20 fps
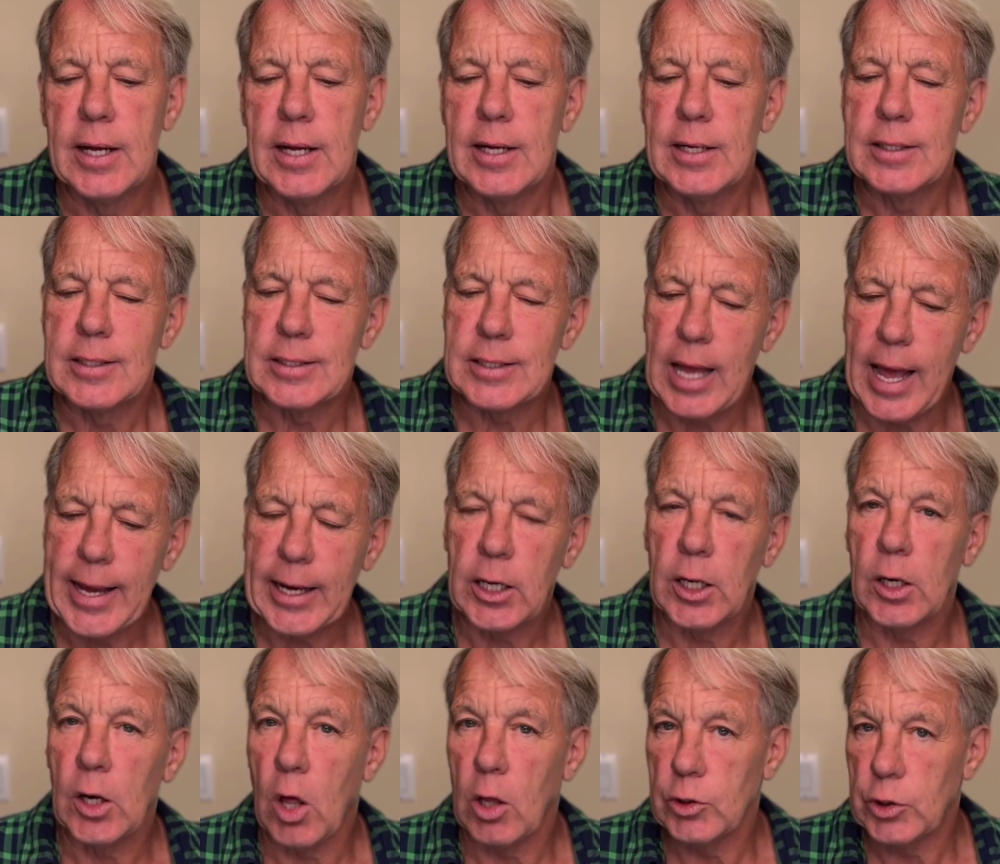
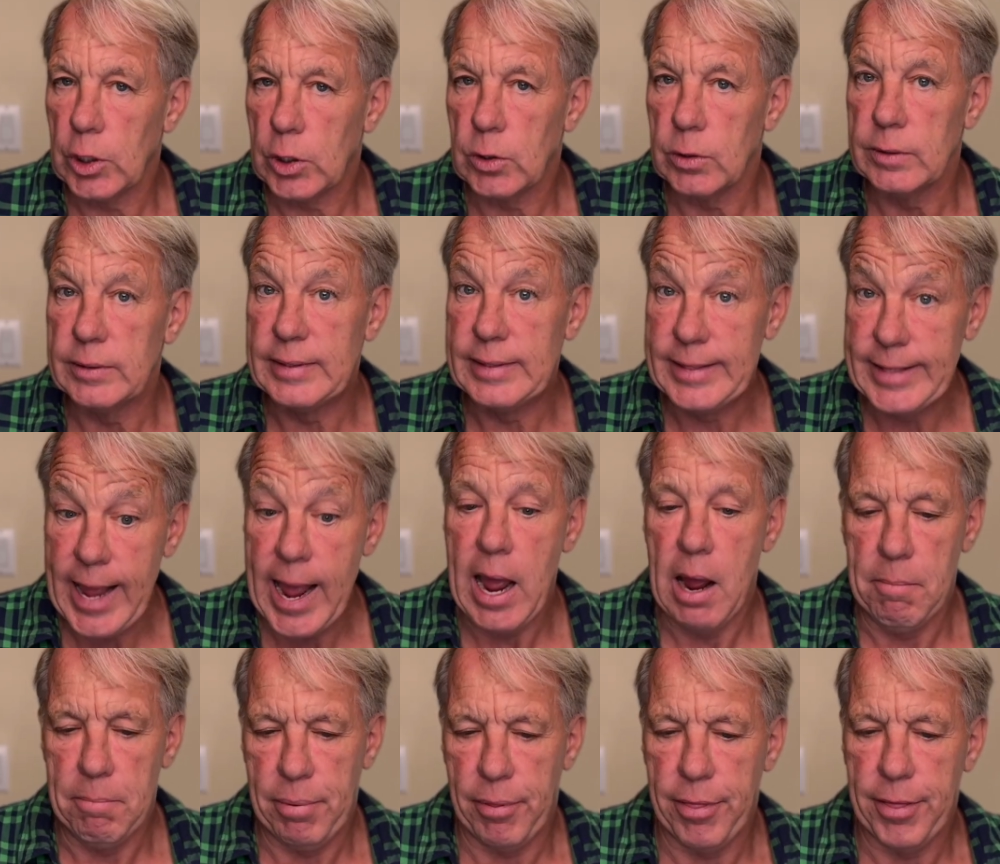psychological
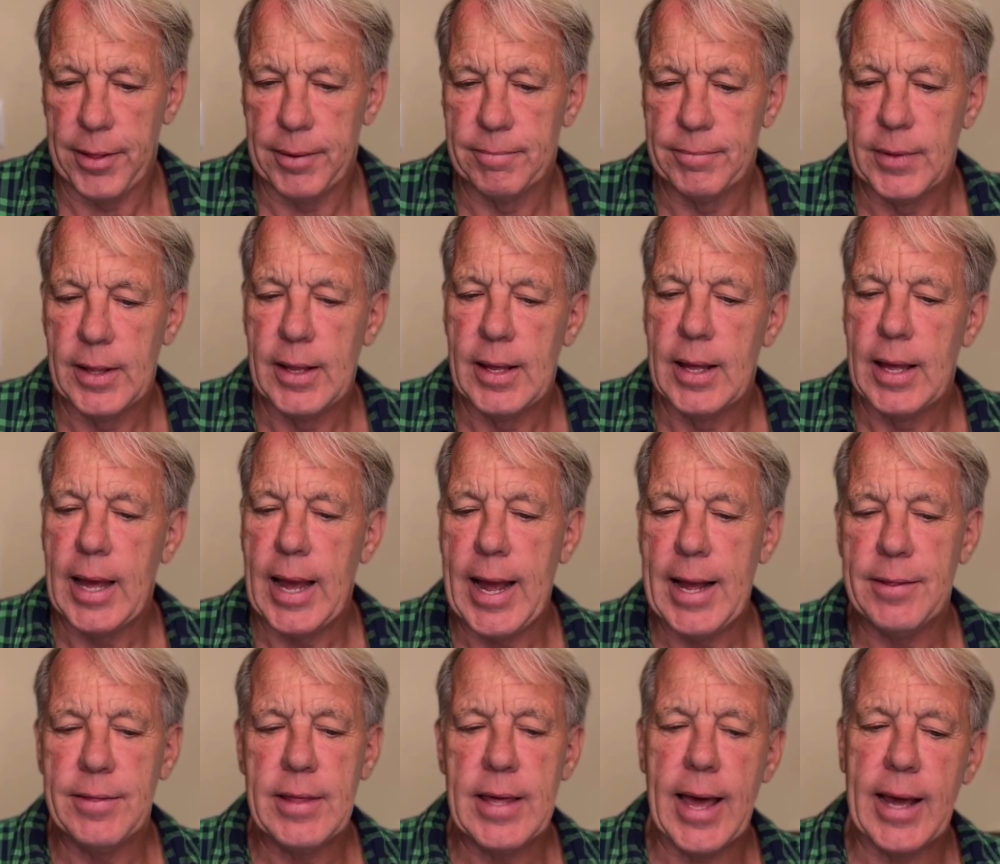depth,
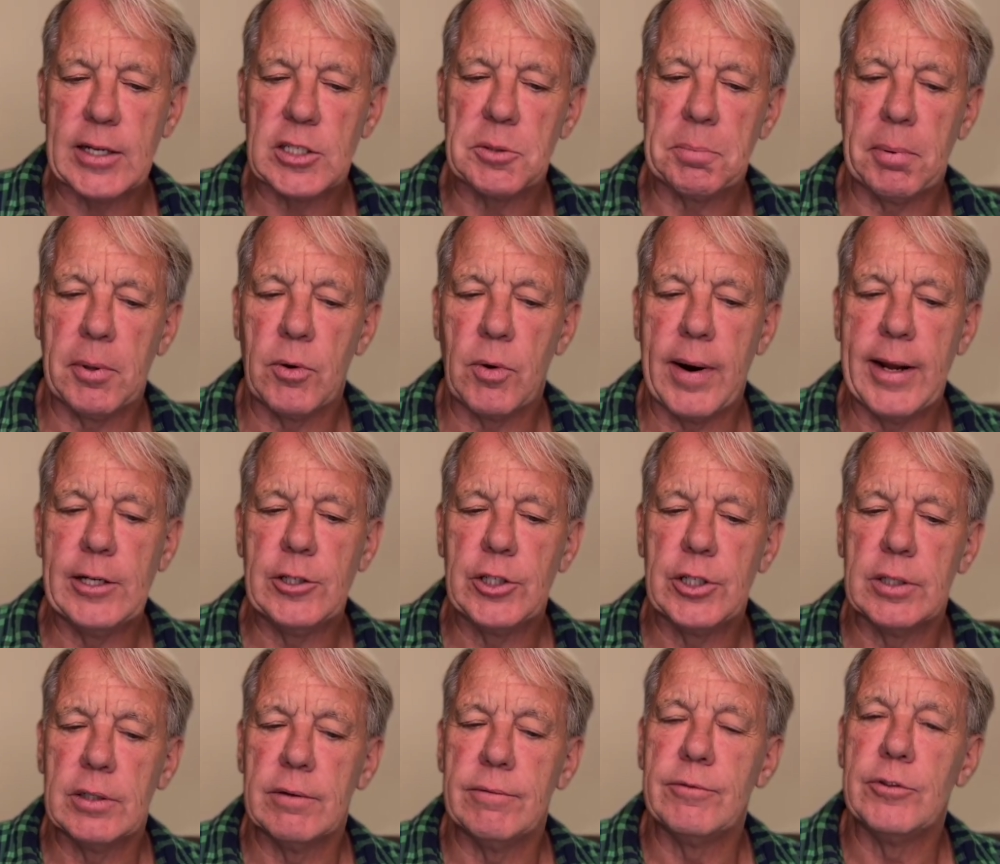and the
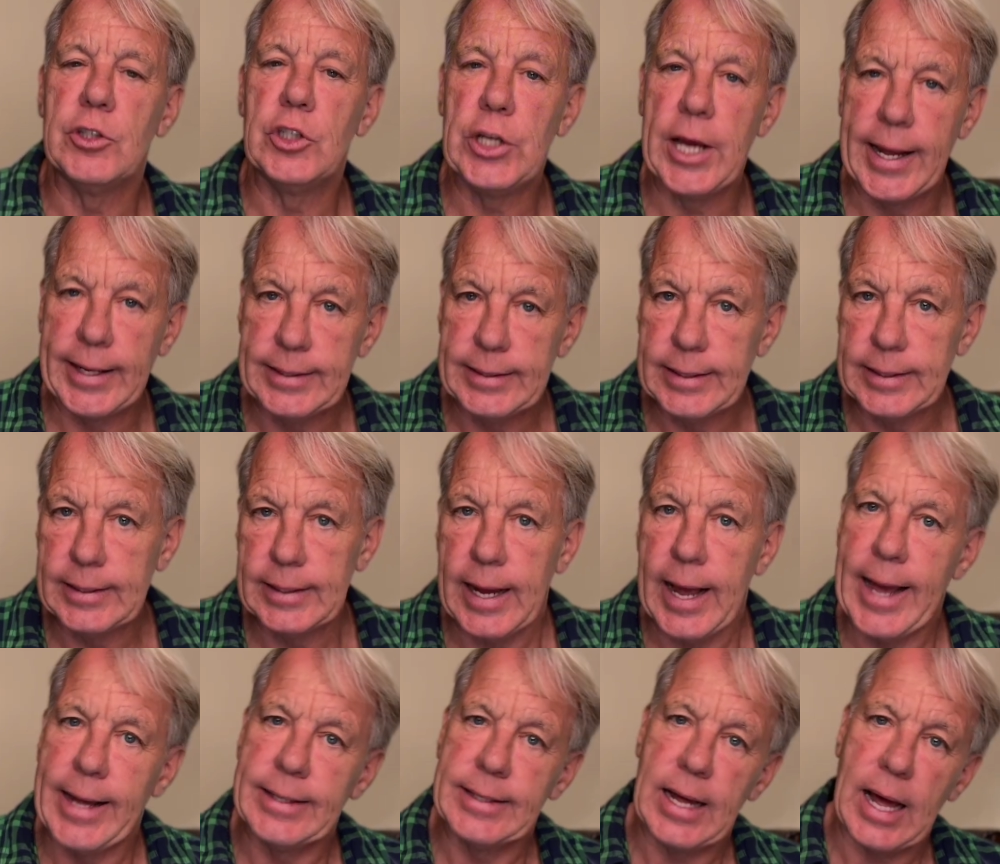exploration of gender
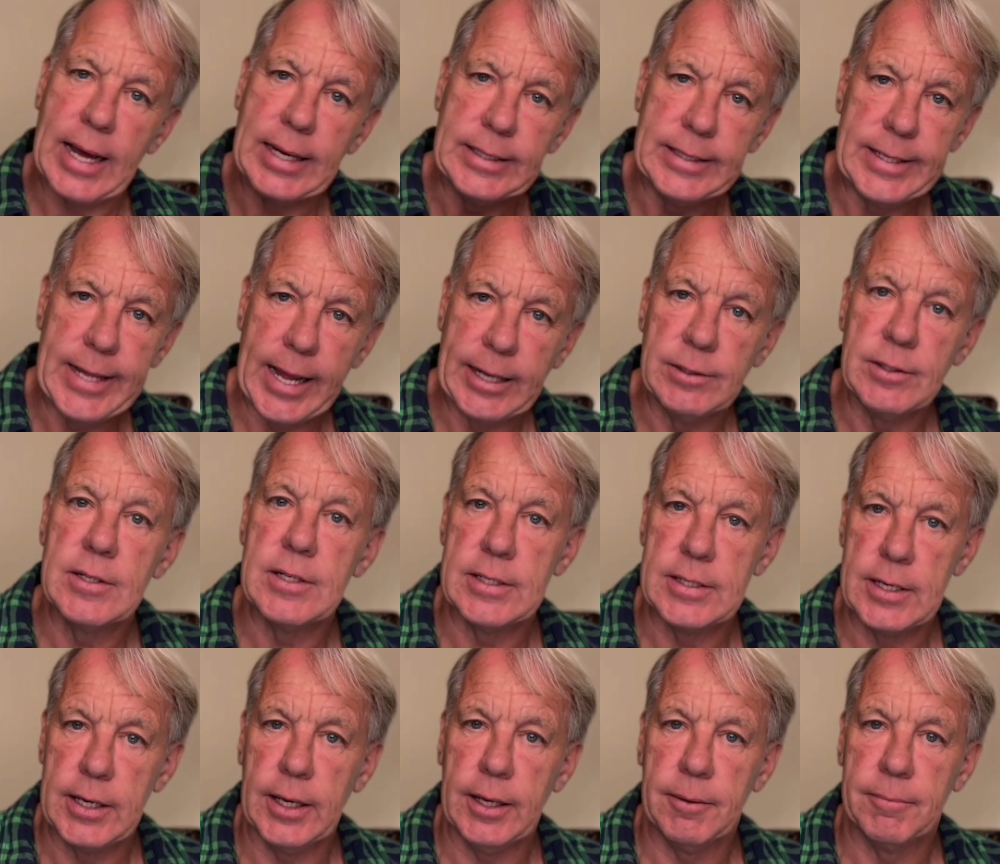and
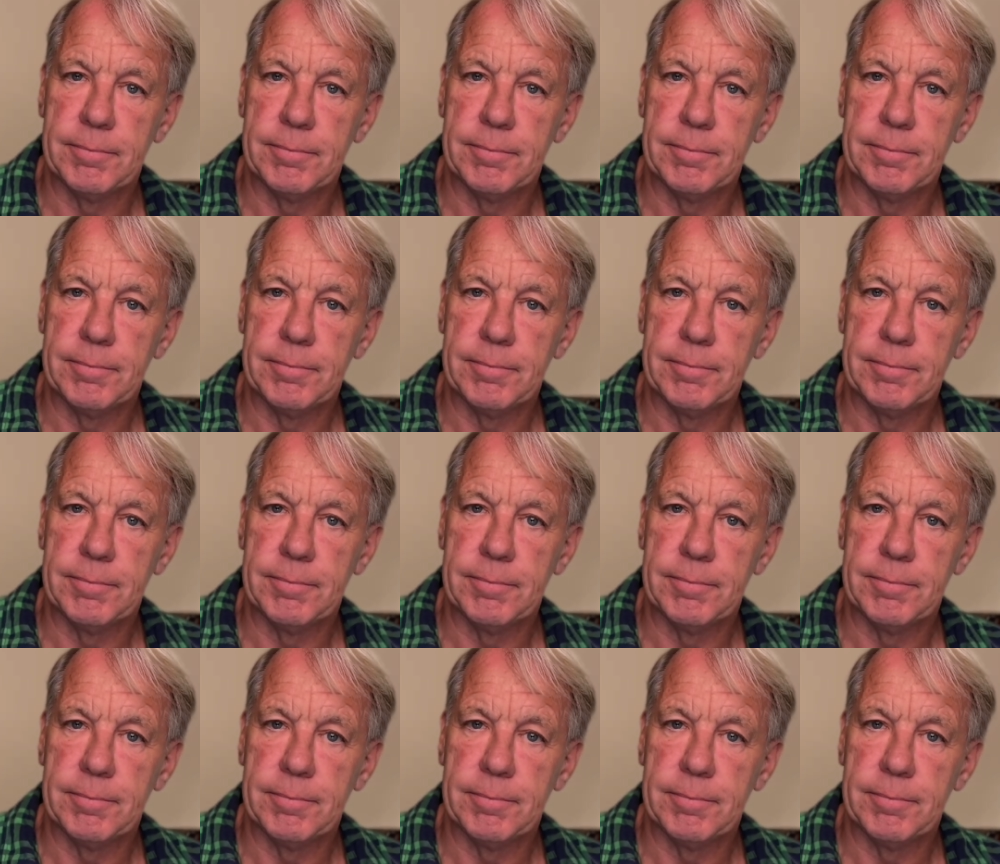identity.